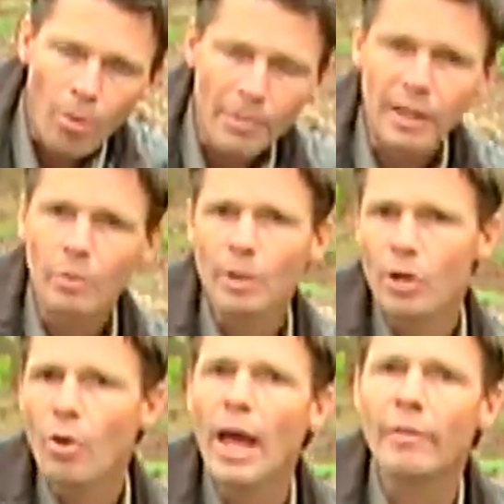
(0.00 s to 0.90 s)
meaning we
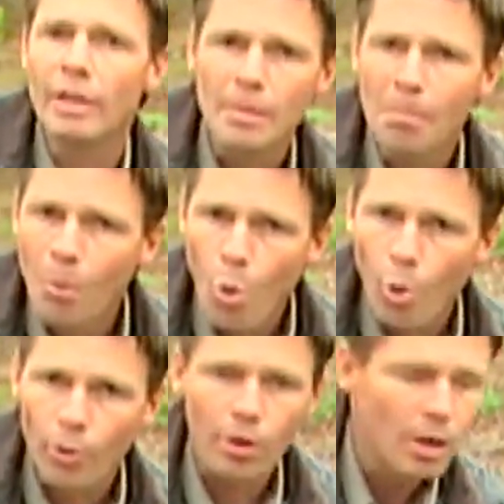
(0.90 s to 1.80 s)
don't have any
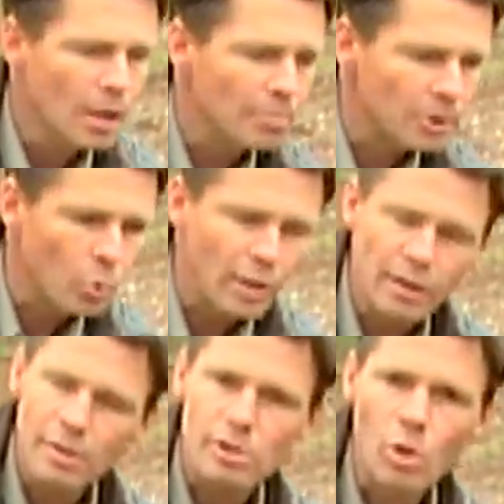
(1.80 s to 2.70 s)
mortar between
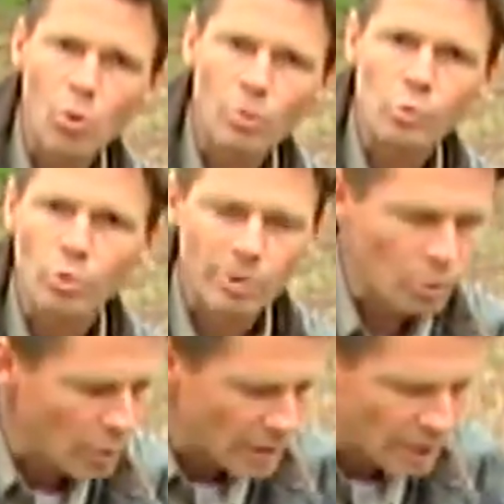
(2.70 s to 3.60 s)
the stones or
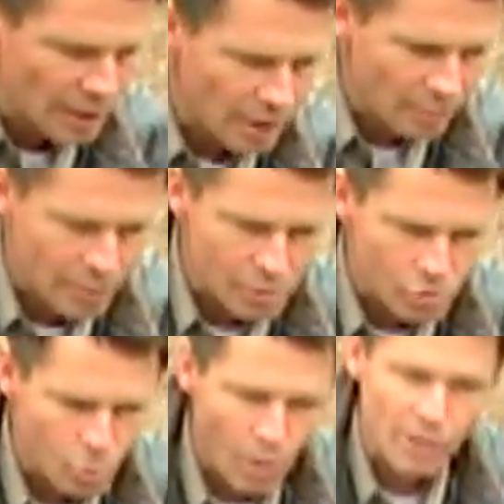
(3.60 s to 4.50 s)
between any of these
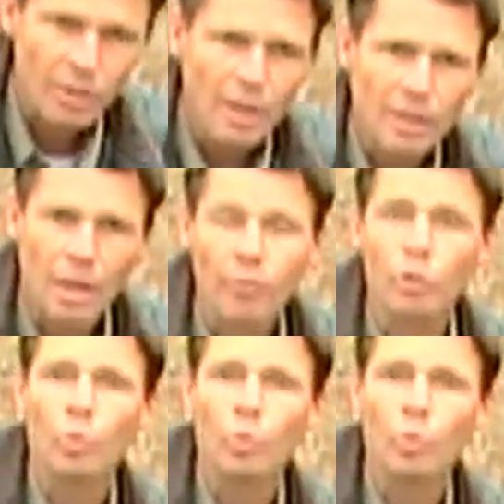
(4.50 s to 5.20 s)
joints. And if you're